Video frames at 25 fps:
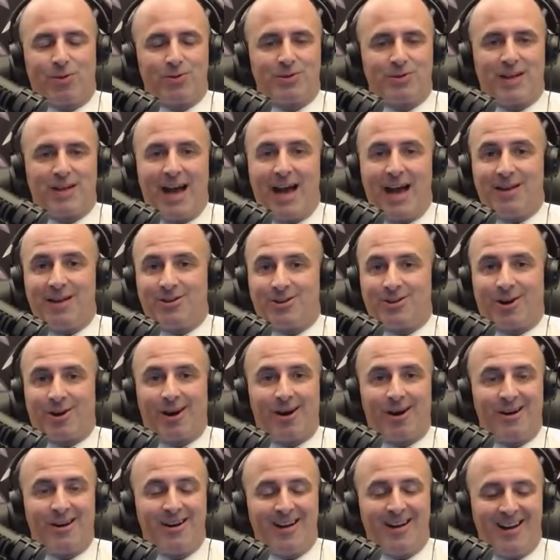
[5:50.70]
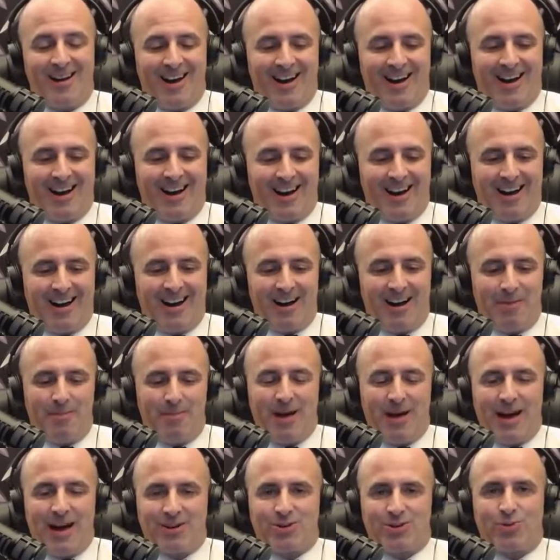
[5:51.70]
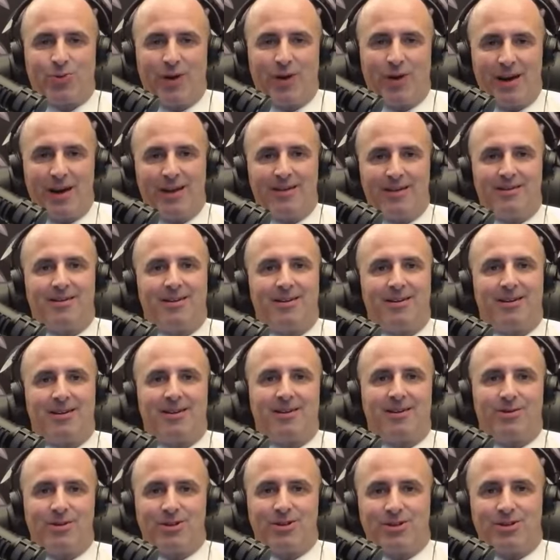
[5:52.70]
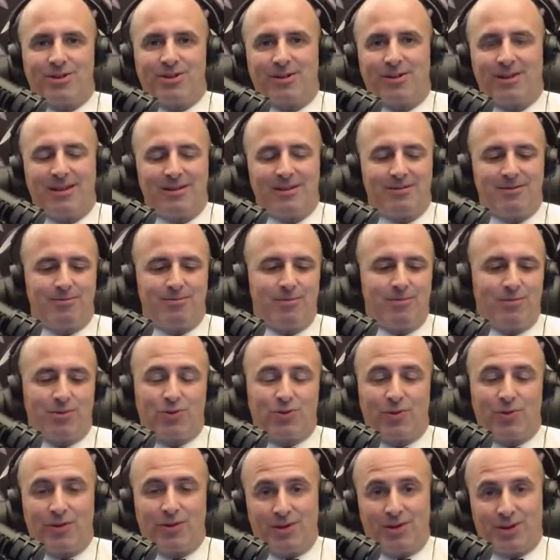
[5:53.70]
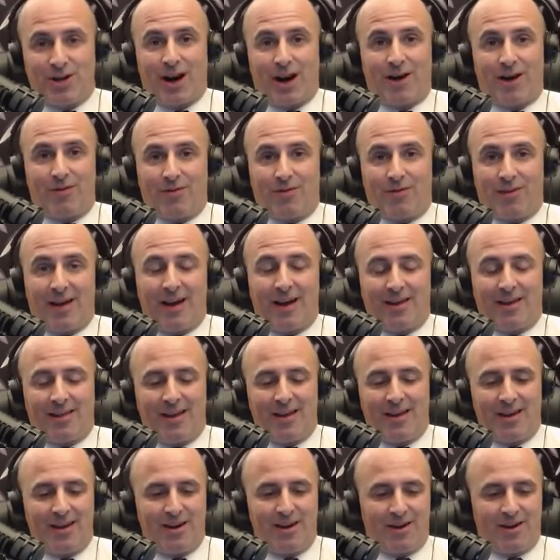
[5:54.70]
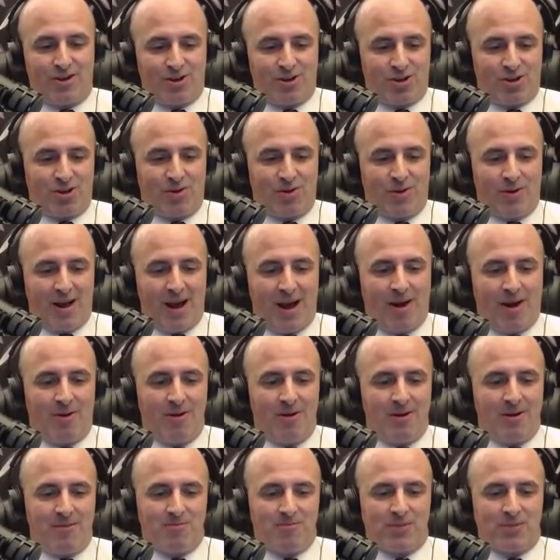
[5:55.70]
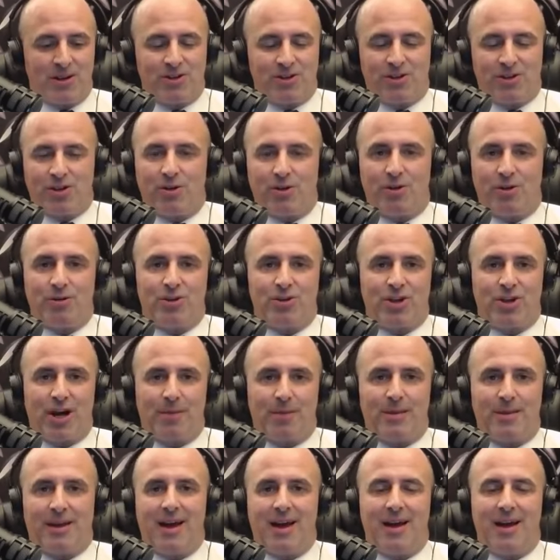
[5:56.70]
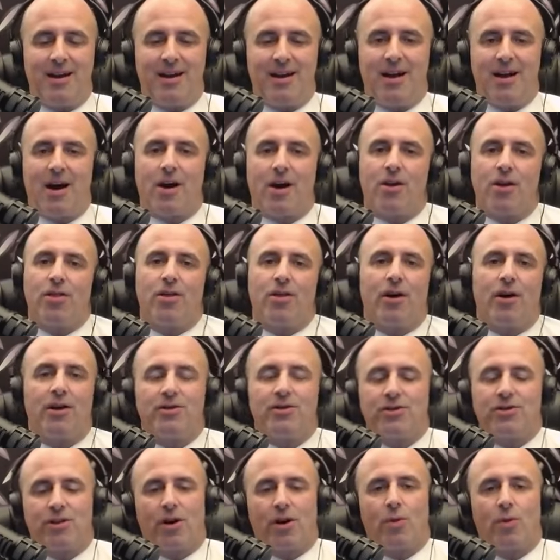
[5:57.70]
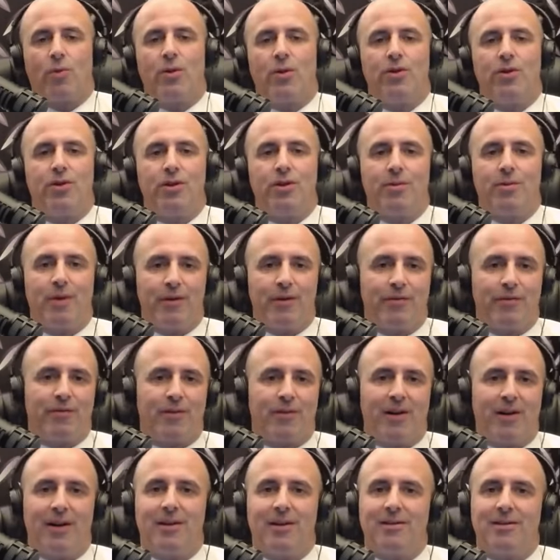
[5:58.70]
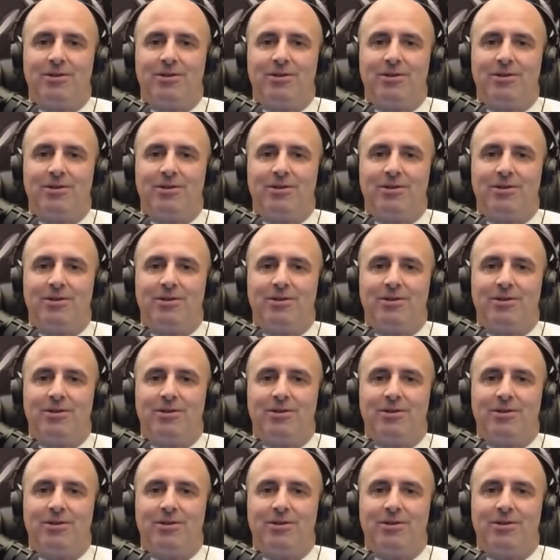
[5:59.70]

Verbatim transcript: dads are, uh, passed away uh, recently between the checkered flag then and our show now. So, Jon McKennedy, our thoughts are with you, my friend.